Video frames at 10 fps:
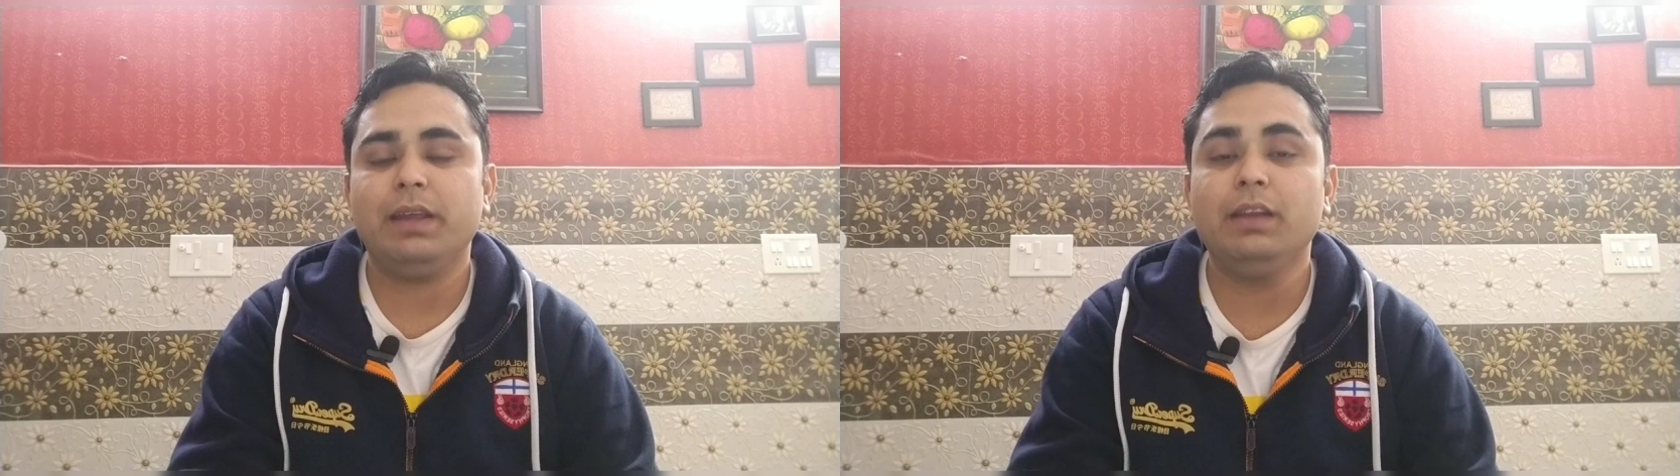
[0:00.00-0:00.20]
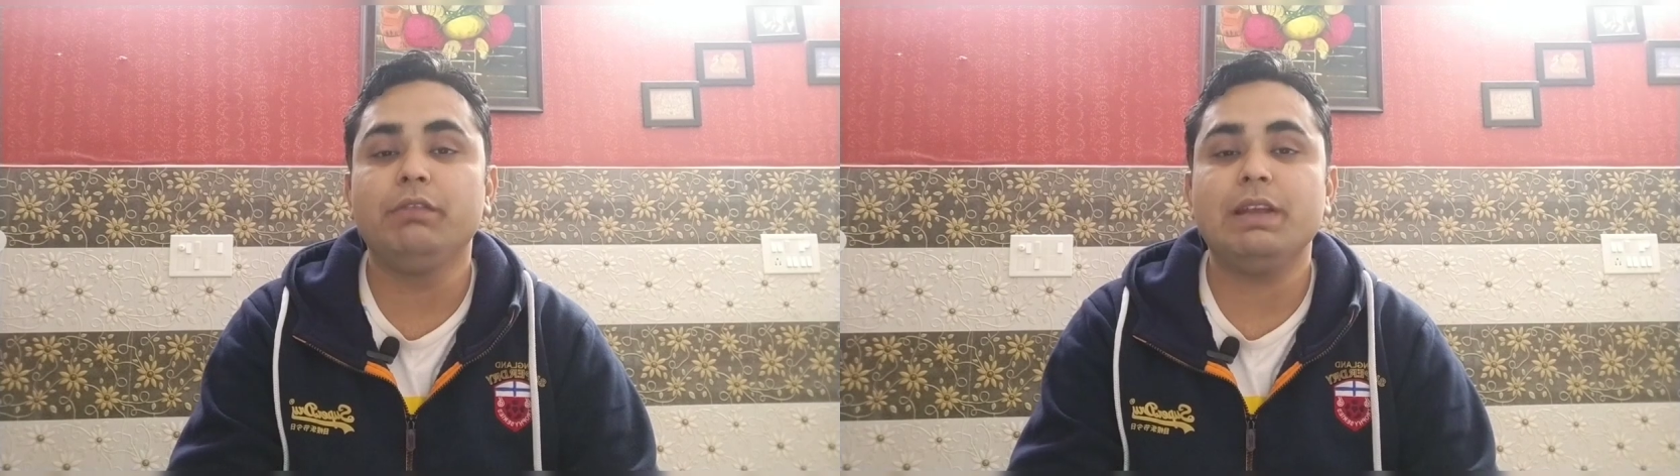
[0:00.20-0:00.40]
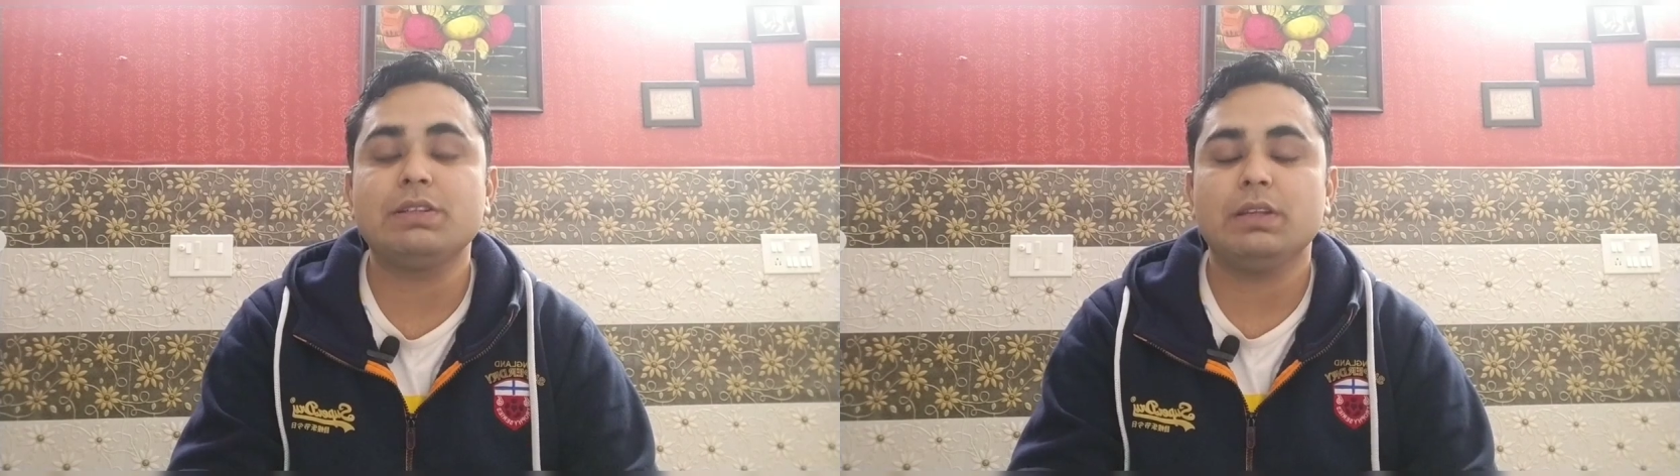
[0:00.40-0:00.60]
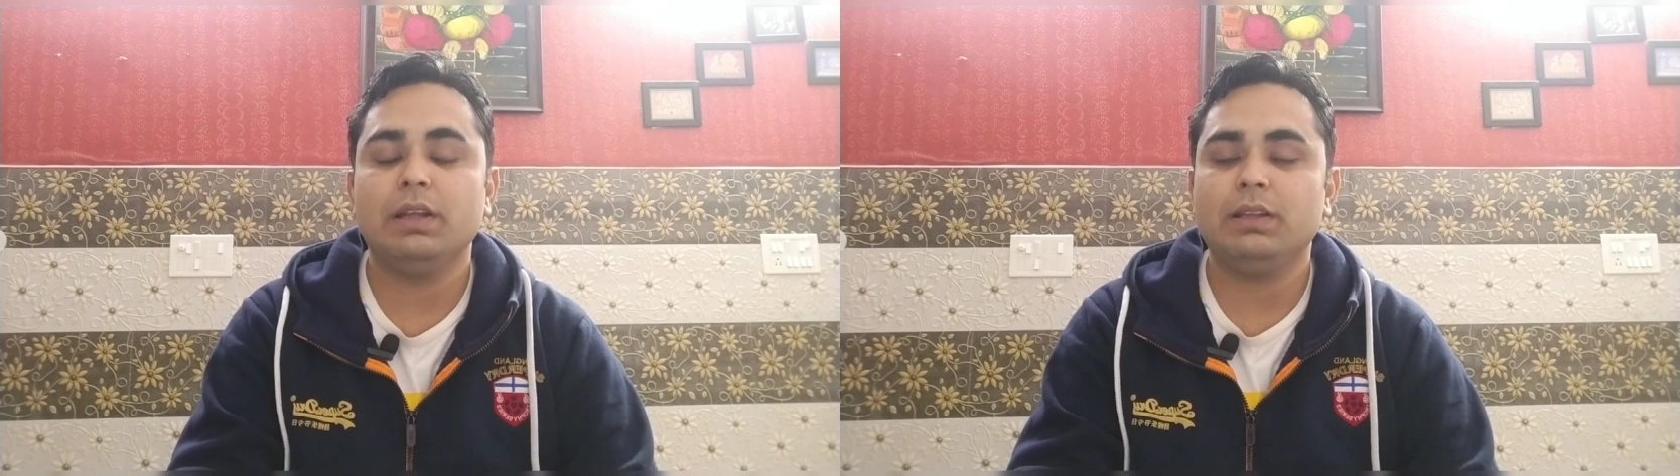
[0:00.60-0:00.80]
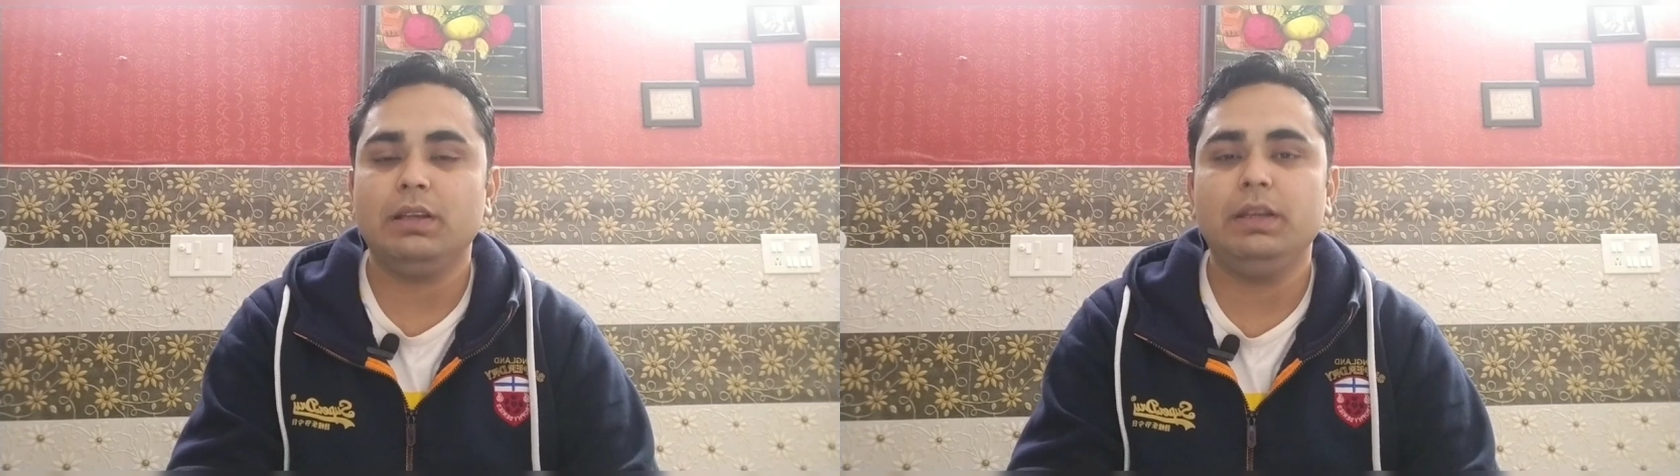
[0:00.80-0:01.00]
in which
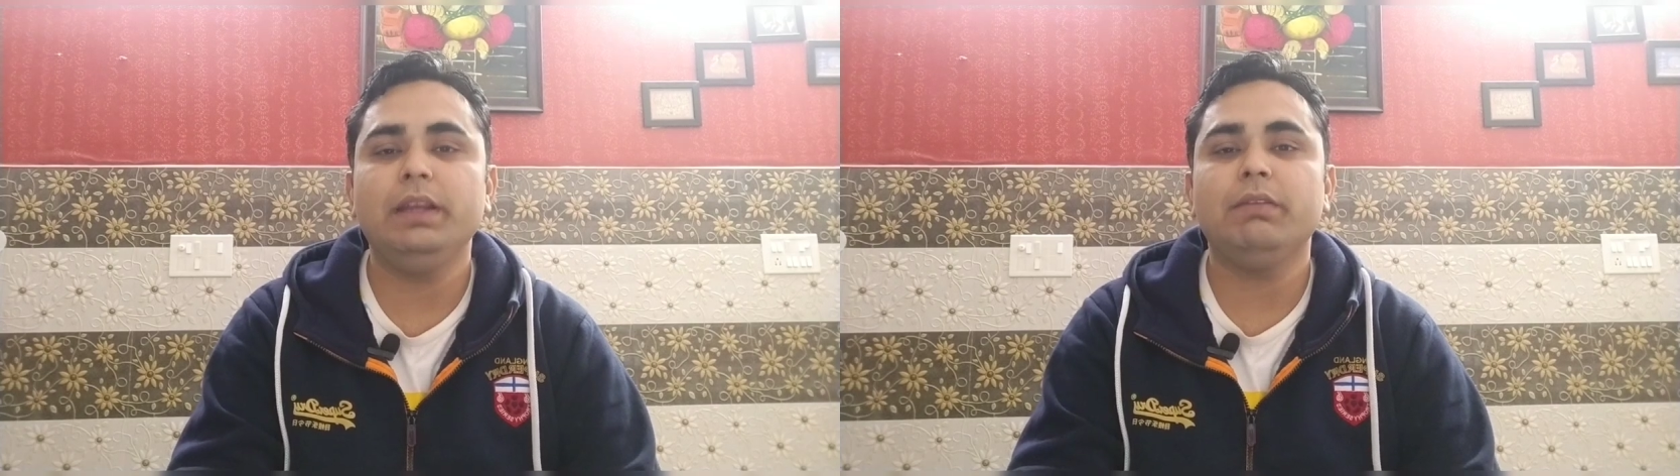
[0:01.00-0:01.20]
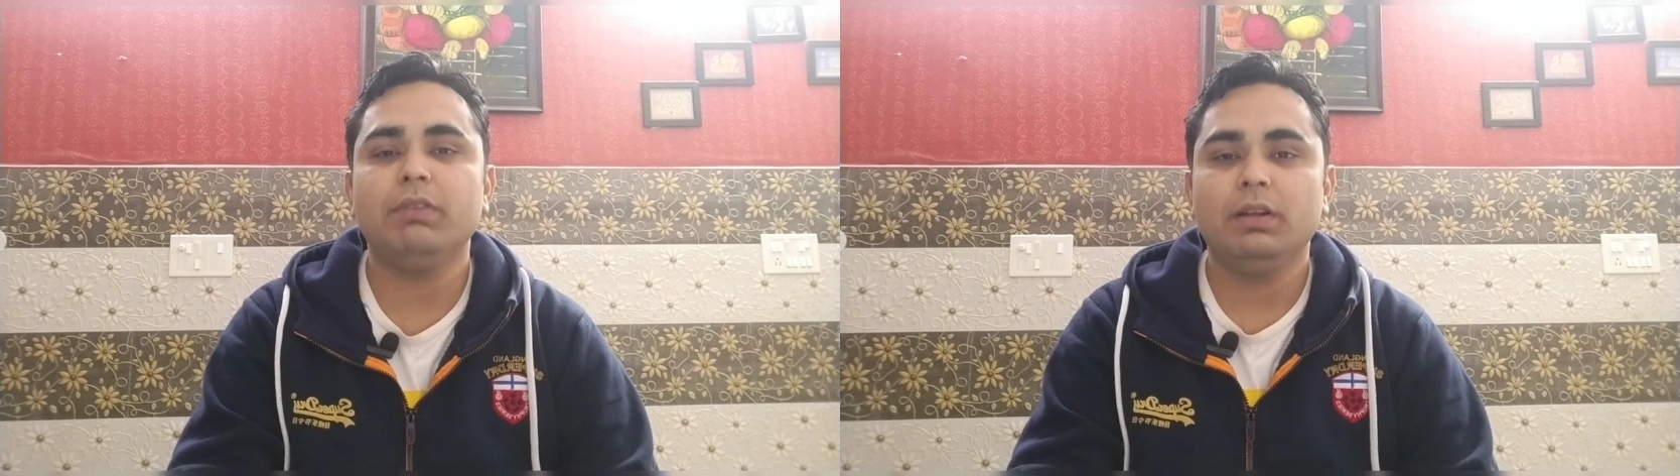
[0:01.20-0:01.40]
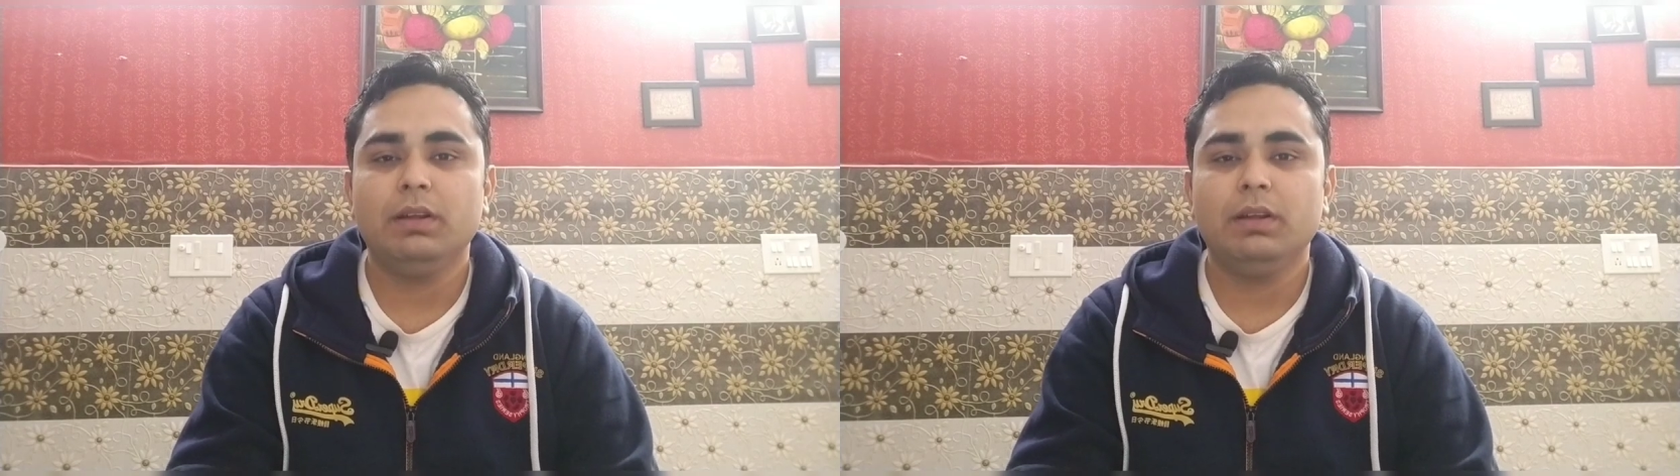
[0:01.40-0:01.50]
the leave